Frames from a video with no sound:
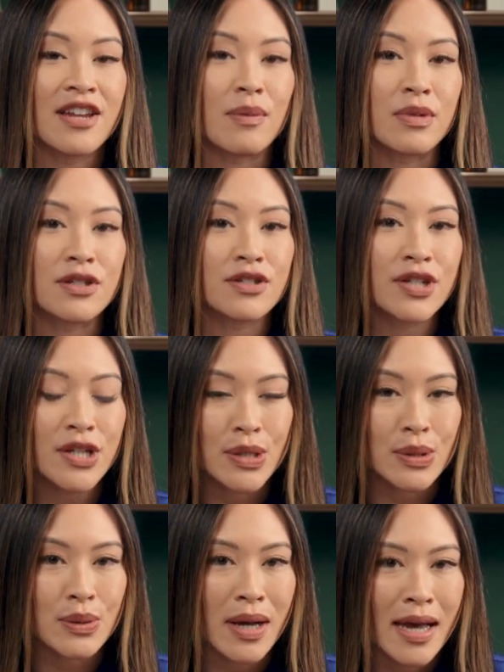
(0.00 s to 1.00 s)
Number
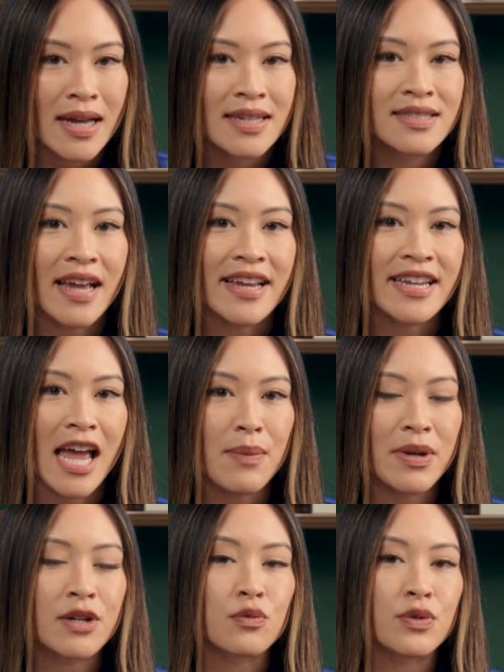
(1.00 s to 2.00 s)
two,
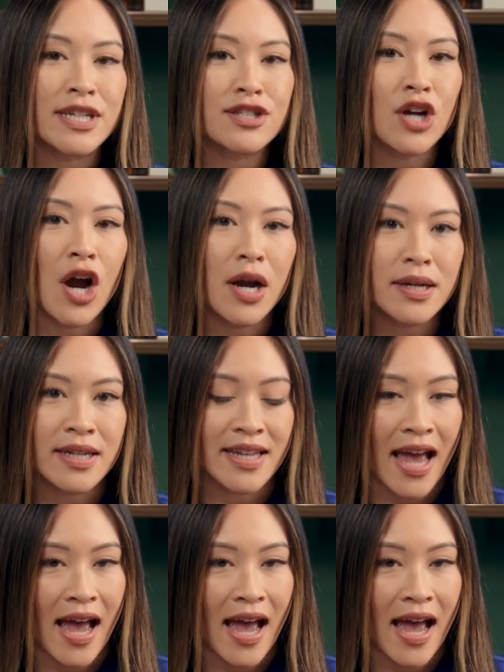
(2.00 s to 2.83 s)
dynamic retargeting